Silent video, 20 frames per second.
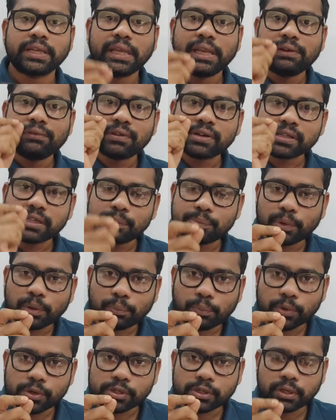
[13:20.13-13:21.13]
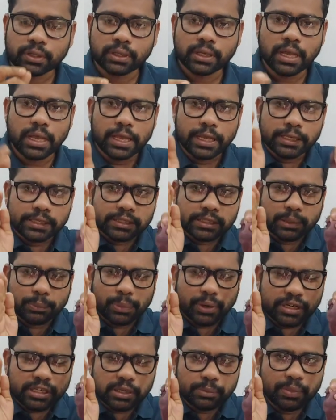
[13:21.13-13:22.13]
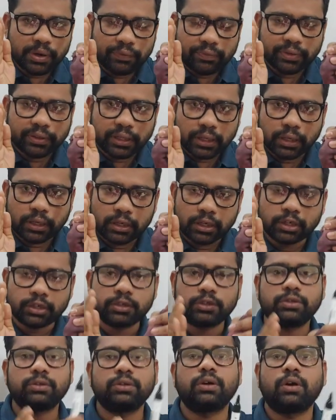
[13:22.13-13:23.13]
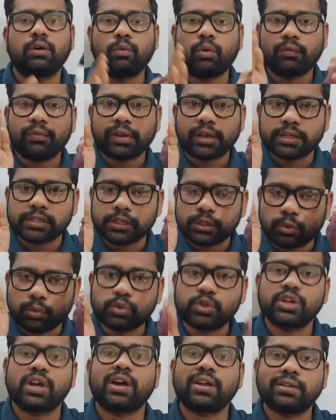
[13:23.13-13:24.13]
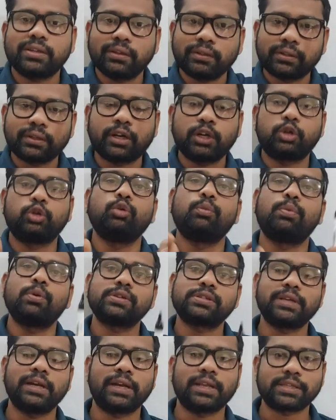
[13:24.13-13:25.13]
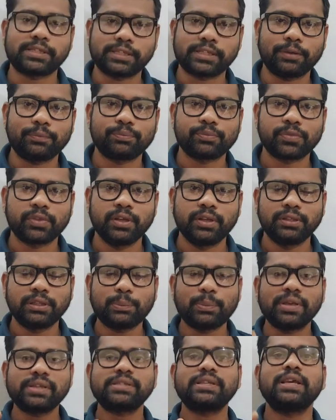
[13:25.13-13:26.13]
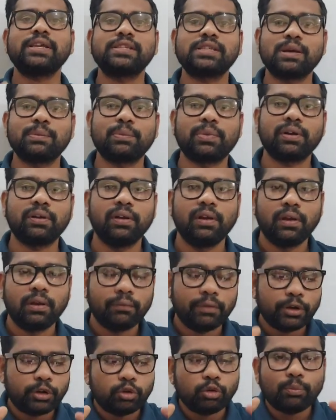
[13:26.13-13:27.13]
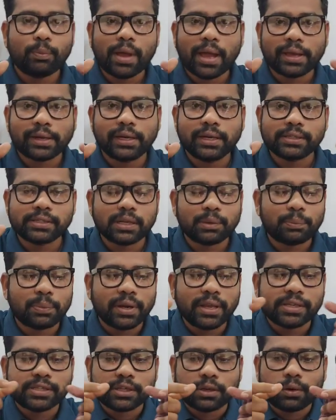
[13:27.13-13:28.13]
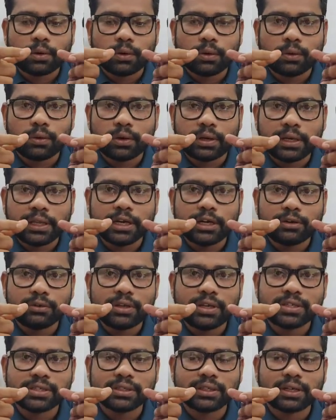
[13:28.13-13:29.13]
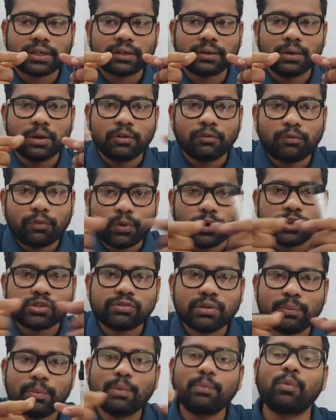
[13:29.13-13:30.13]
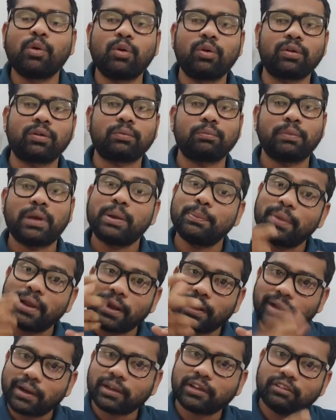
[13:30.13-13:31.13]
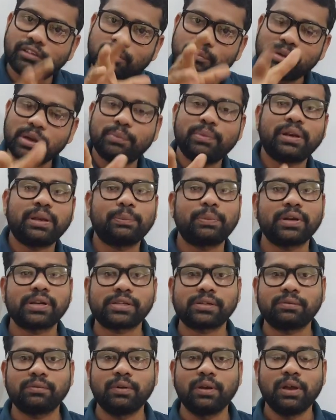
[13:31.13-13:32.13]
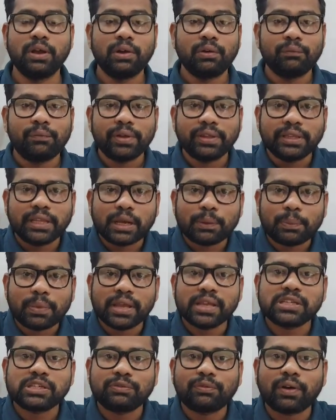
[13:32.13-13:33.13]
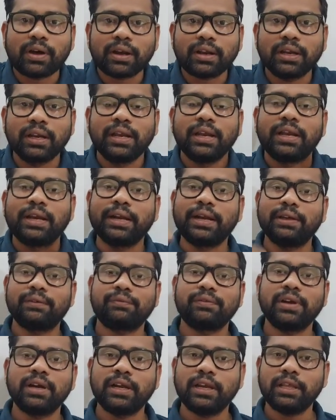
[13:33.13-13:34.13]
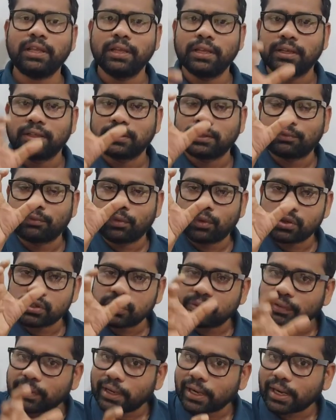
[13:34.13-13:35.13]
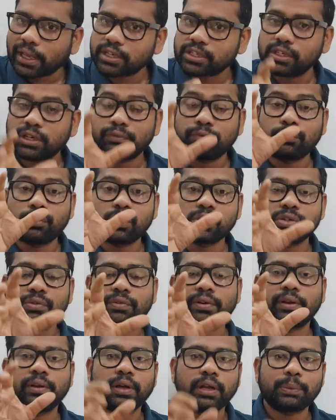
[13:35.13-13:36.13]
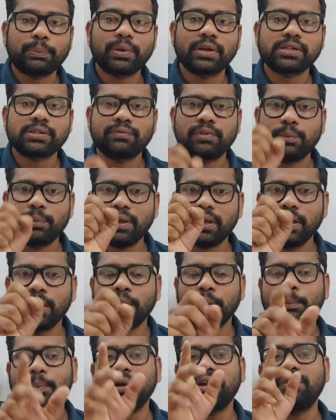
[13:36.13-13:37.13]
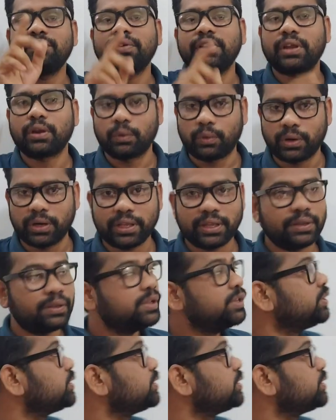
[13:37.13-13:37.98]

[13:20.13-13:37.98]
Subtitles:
is inversely proportional to the separation between the what we can say two charges or two poles, let us say. The best example, when two magnets are placed near to each other, force will be more, might be attractive or might be repulsive. When they are placed far, definitely the force of attraction or force of repulsion will be bit weak only.